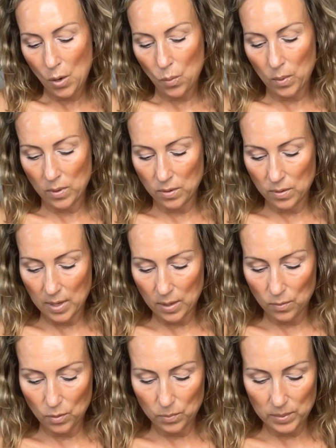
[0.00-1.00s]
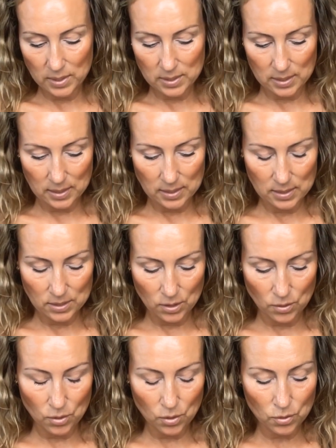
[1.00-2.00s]
Whether that group exists
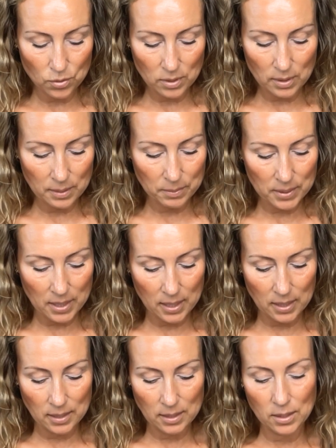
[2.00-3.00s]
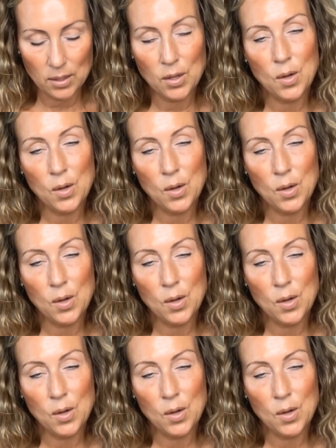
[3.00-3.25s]
on the earthly plane